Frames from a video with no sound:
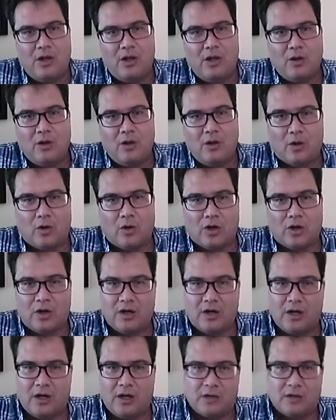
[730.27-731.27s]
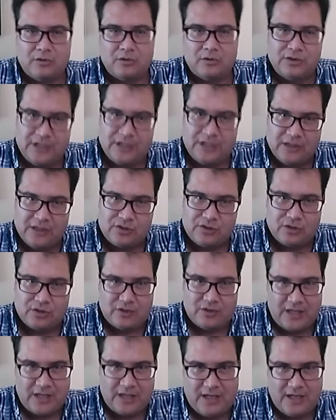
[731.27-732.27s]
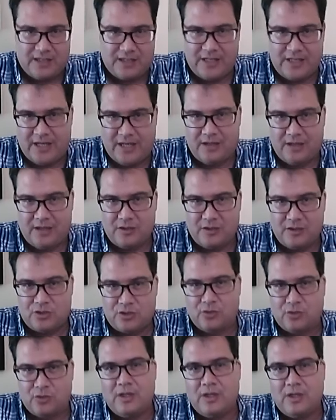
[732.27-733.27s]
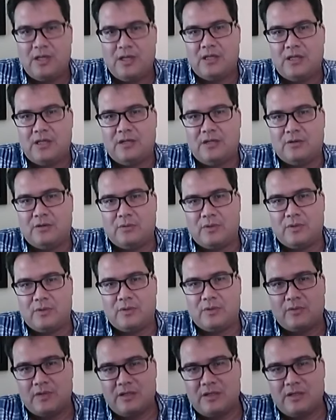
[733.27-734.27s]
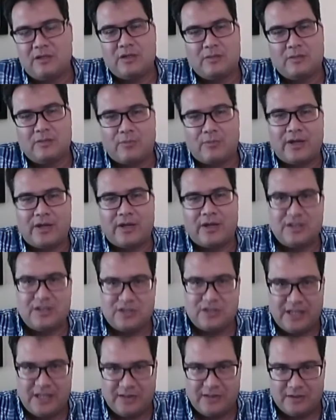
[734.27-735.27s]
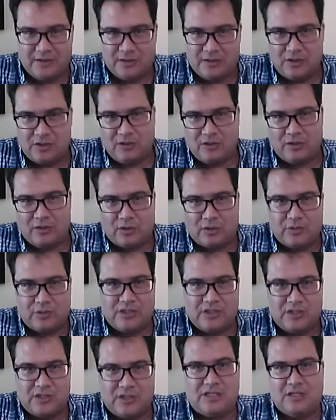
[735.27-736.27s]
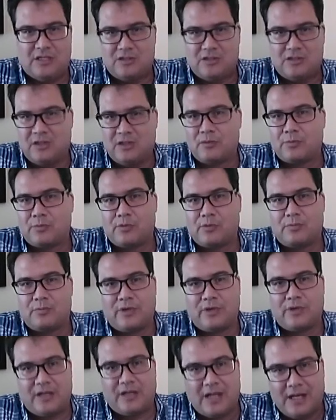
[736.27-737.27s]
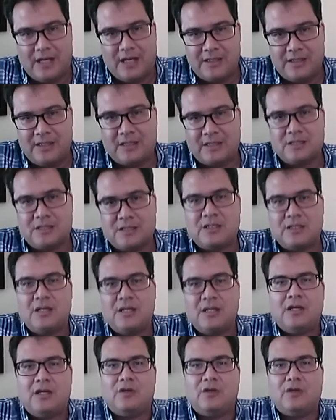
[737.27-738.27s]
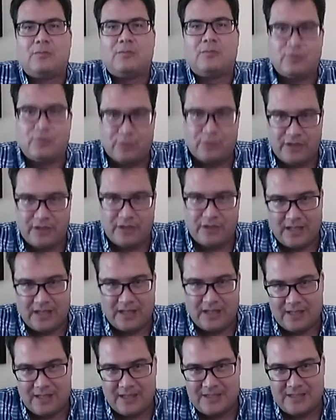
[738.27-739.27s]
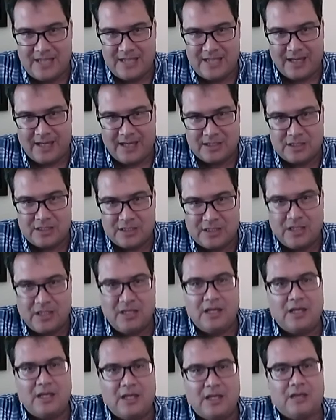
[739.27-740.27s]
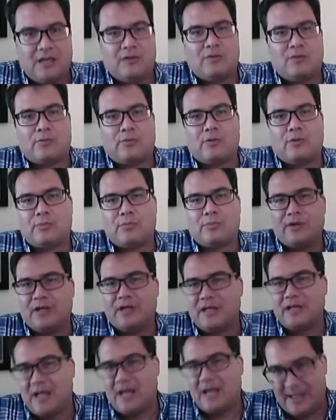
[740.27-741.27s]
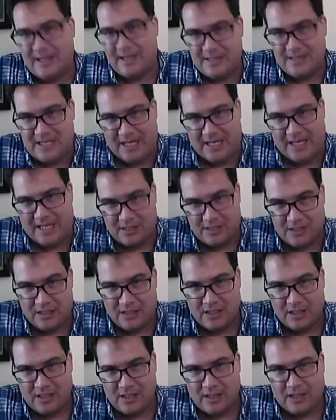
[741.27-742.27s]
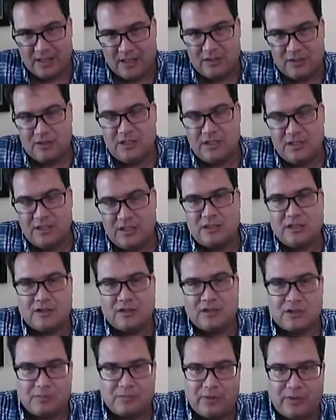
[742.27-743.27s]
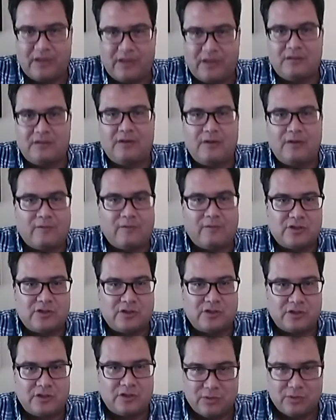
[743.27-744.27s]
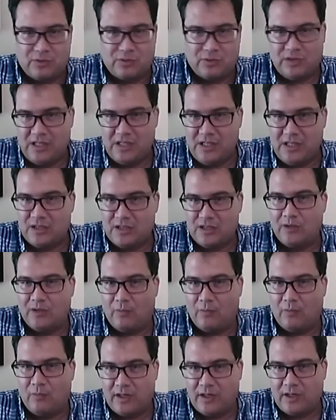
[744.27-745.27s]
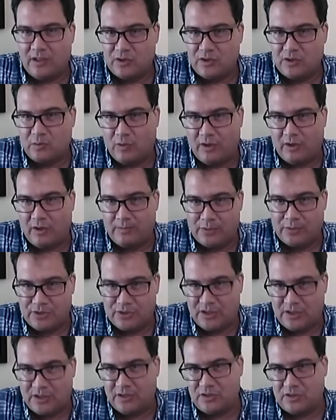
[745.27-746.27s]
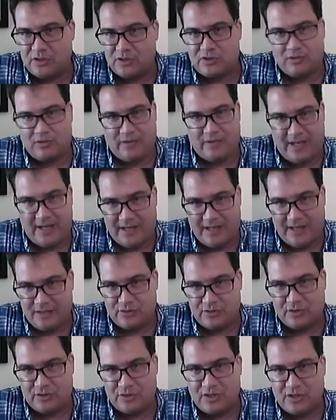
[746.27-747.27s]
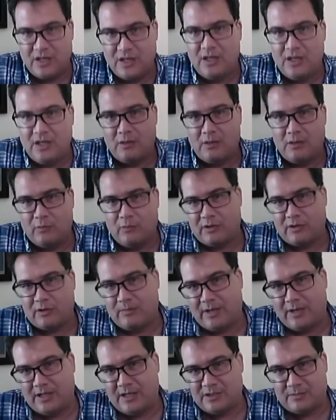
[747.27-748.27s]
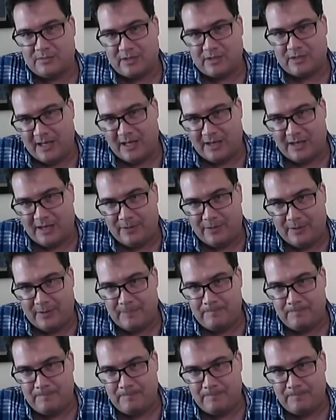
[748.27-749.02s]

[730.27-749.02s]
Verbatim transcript: or are looking at certain content so you know you can break these down into the three c's the inappropriate conduct inappropriate contact and inappropriate content and you need to explain the differences between each and why each one presents its own hazards and what could possibly happen